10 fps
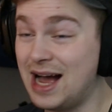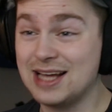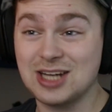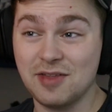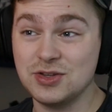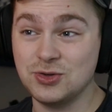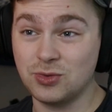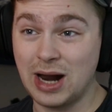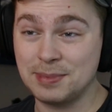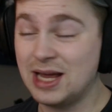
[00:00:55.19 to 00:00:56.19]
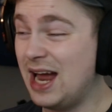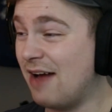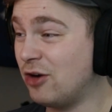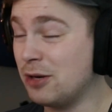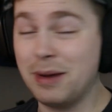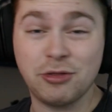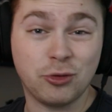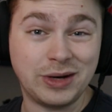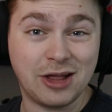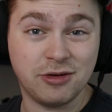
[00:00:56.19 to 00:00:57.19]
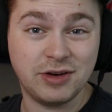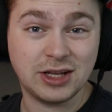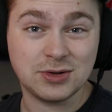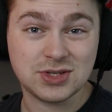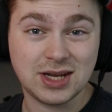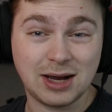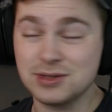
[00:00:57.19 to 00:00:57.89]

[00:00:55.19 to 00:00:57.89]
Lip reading: I saw this dropped. I've already made 3 other videos today.